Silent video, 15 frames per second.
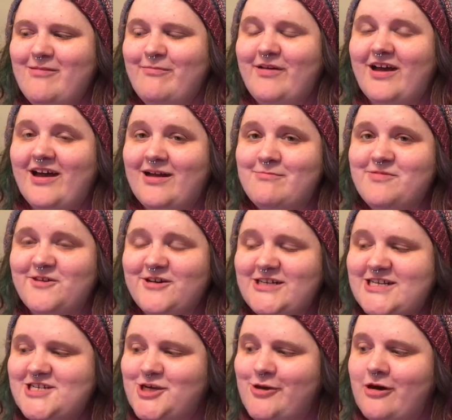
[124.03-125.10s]
But I'm
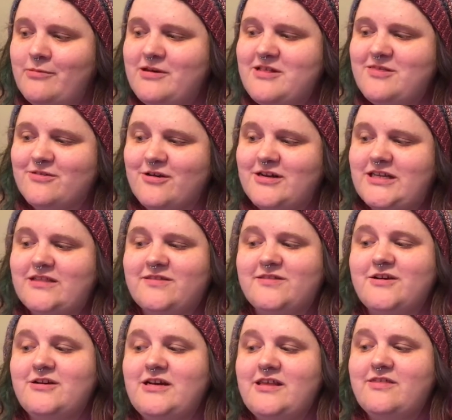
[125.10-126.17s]
32. I'll be
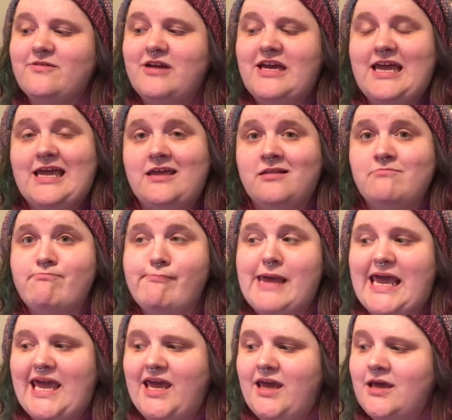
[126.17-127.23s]
33 in
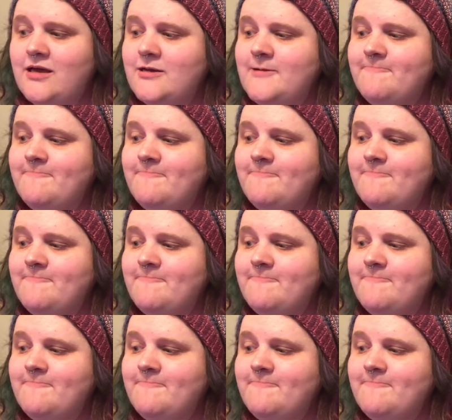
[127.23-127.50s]
May.